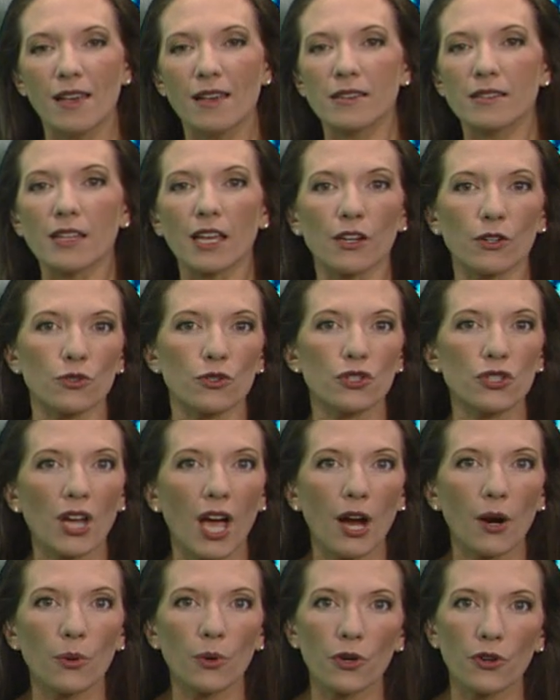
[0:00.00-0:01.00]
Scattered
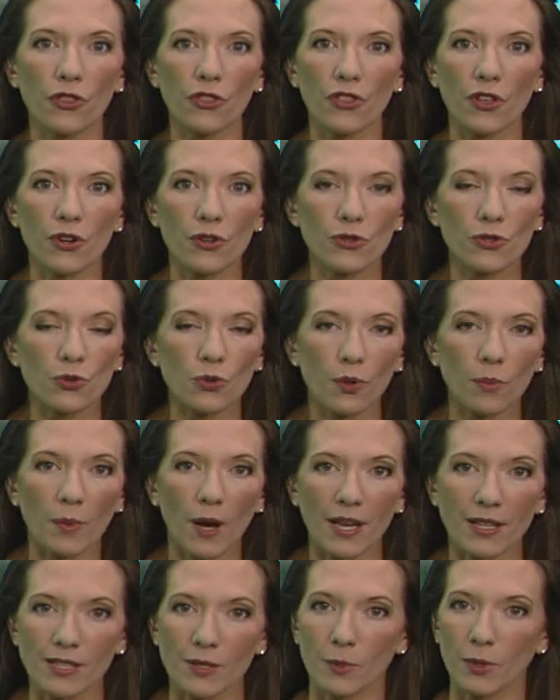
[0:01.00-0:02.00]
shower, thunderstorm
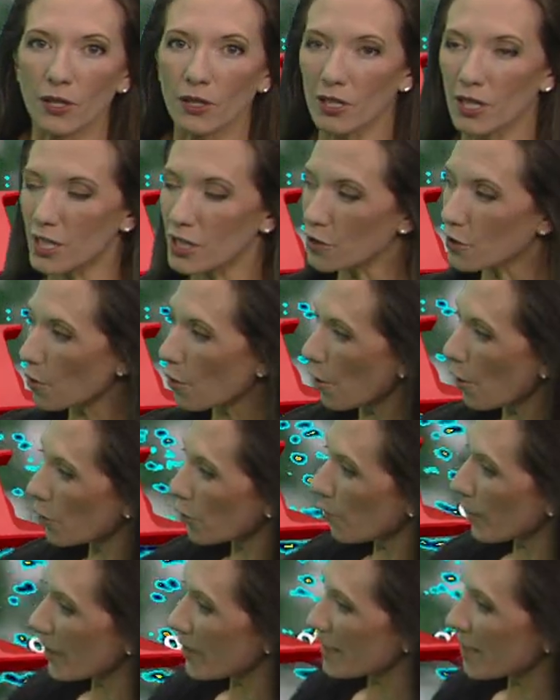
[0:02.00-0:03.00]
possibilities all
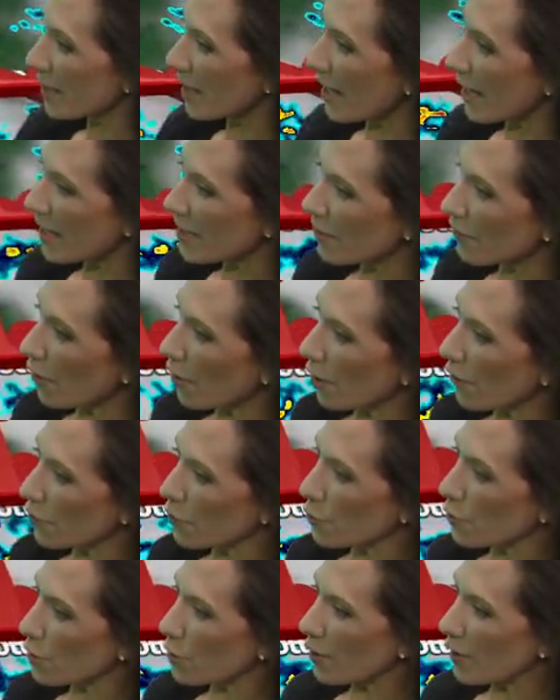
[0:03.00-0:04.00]
the way into the end of our
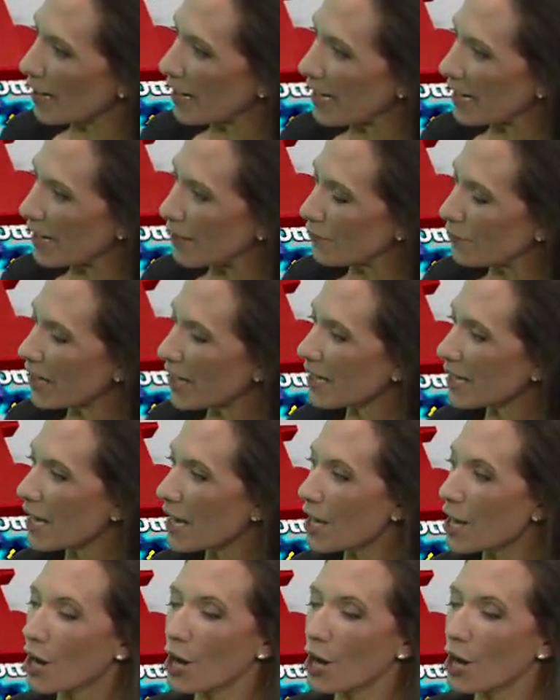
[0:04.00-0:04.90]
afternoon and evening.